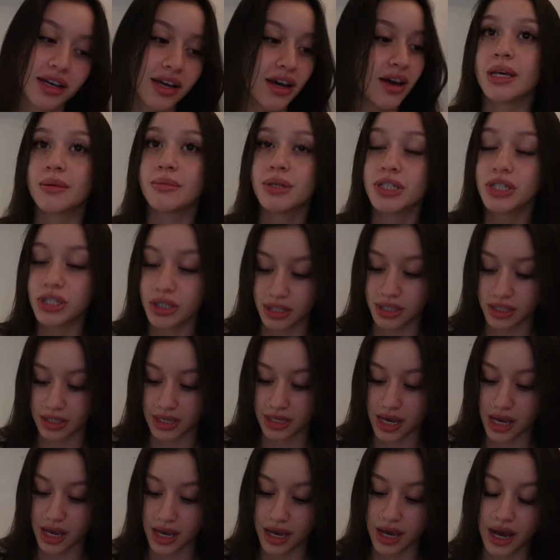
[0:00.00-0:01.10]
Let me just
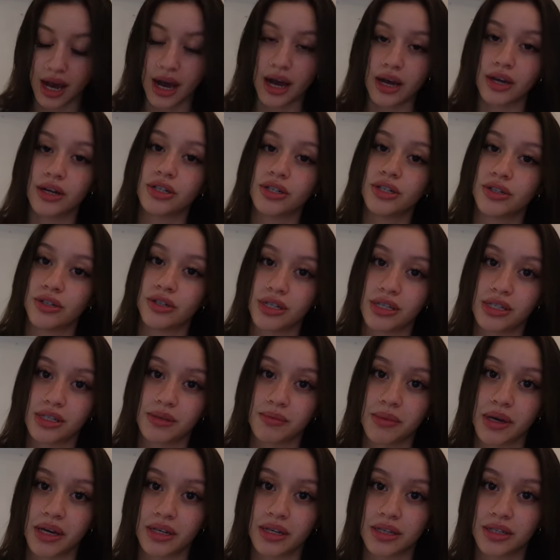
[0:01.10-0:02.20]
say I
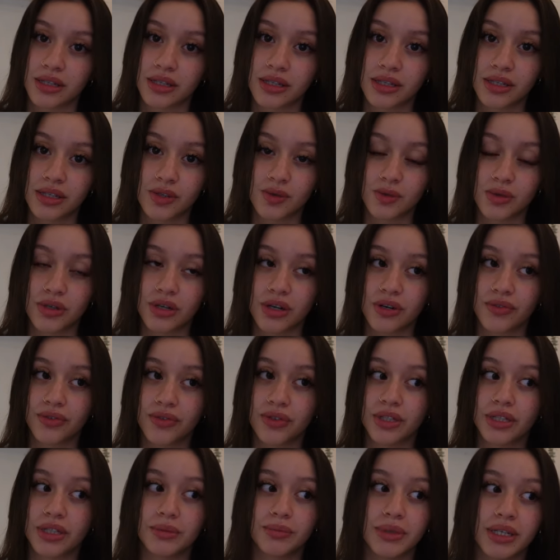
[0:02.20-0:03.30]
underestimated this
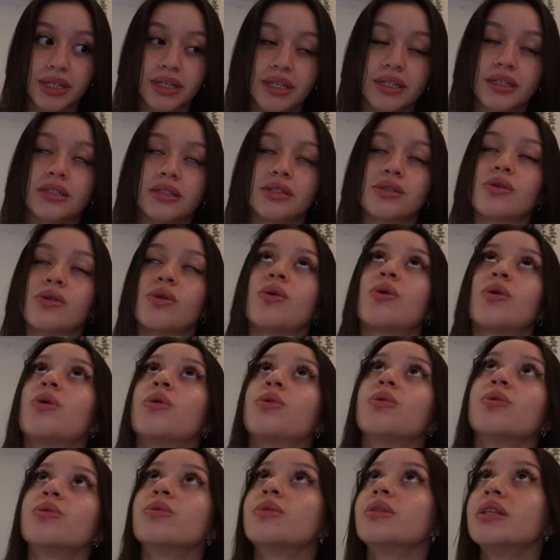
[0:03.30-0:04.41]
recovery because
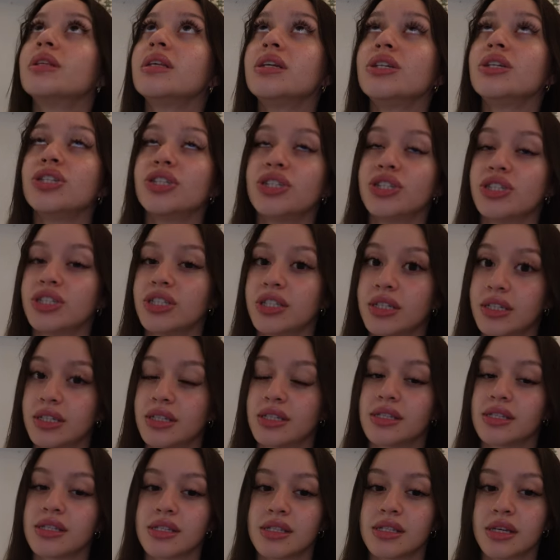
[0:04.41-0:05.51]
holy
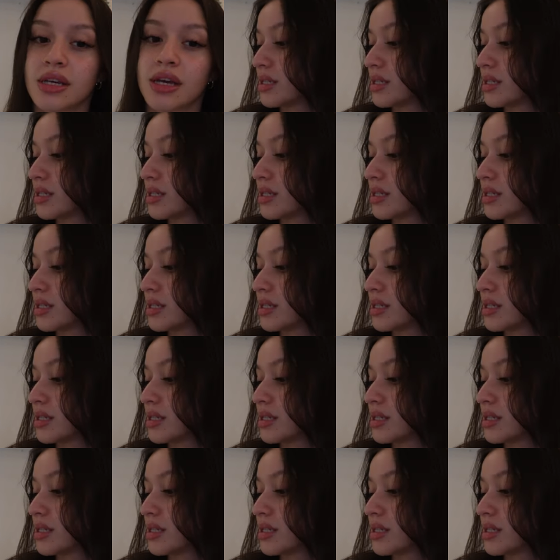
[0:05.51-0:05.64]
shits.